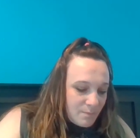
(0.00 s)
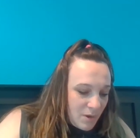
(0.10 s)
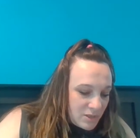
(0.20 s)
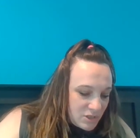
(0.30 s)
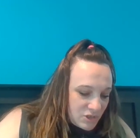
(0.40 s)

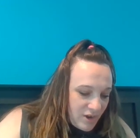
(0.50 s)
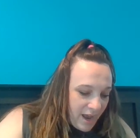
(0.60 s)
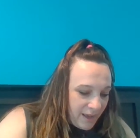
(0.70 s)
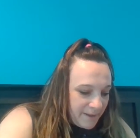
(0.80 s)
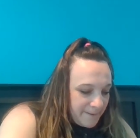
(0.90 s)
monster
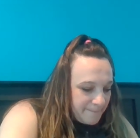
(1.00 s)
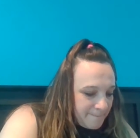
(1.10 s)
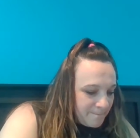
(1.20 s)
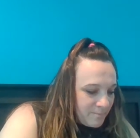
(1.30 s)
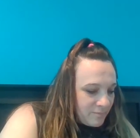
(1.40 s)
truck.
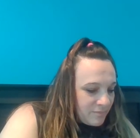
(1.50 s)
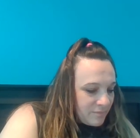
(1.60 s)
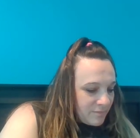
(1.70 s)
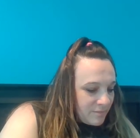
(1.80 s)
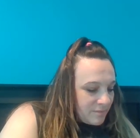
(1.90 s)
How
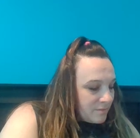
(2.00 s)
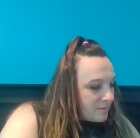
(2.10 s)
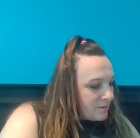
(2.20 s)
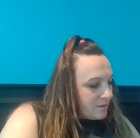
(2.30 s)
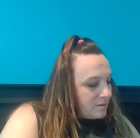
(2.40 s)
about this?
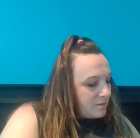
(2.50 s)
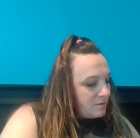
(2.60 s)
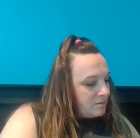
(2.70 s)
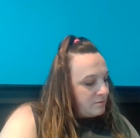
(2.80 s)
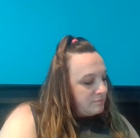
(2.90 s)

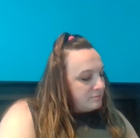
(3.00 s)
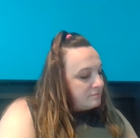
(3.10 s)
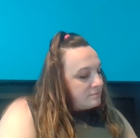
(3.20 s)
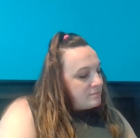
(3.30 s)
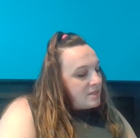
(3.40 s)

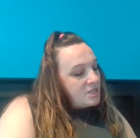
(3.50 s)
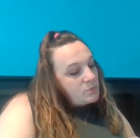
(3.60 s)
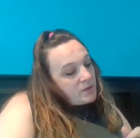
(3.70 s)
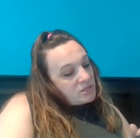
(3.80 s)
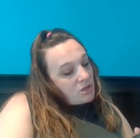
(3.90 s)

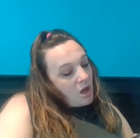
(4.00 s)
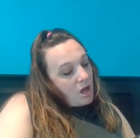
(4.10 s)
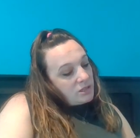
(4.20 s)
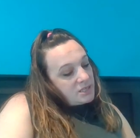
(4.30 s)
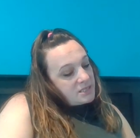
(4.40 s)
This one's
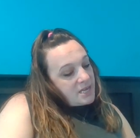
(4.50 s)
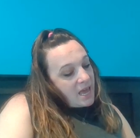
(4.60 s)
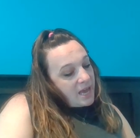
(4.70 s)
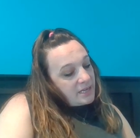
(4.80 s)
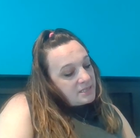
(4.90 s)
called as
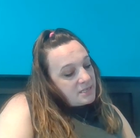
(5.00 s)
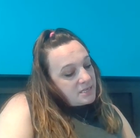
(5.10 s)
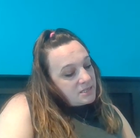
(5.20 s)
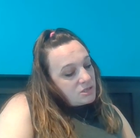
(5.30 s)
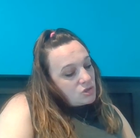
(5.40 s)

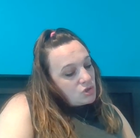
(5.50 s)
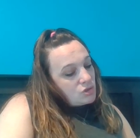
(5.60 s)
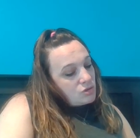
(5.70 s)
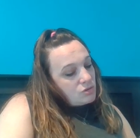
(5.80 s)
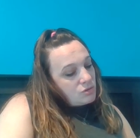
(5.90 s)
Texas
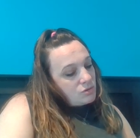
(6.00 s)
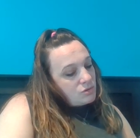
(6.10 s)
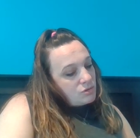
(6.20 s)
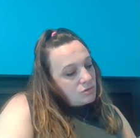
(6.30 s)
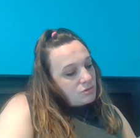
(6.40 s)
No, no,
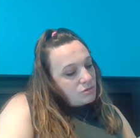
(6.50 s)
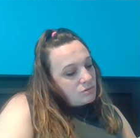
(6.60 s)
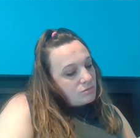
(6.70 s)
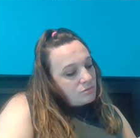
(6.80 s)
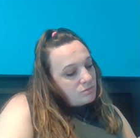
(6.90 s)

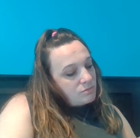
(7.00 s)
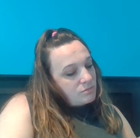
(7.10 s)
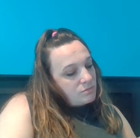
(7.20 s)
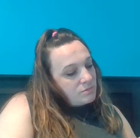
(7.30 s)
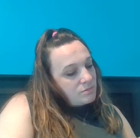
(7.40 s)
Scarlet
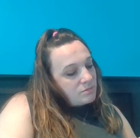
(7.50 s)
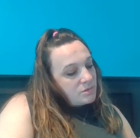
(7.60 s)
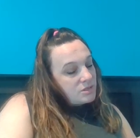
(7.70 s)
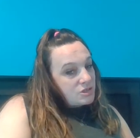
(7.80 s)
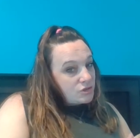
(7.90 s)
Bandit.
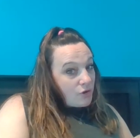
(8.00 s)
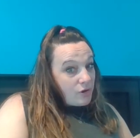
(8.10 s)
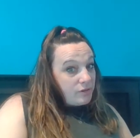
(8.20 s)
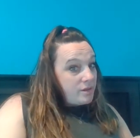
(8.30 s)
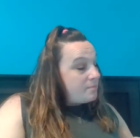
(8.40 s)

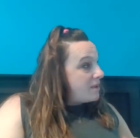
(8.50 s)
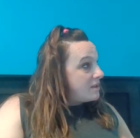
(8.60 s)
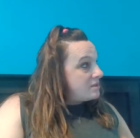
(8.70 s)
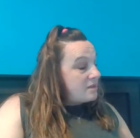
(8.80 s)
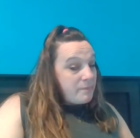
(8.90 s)
Scarlet
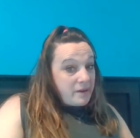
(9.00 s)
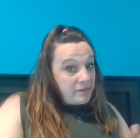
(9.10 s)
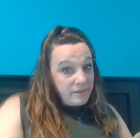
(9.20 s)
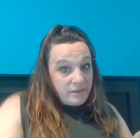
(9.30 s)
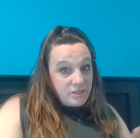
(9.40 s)
Bandit,
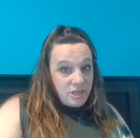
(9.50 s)
apparently.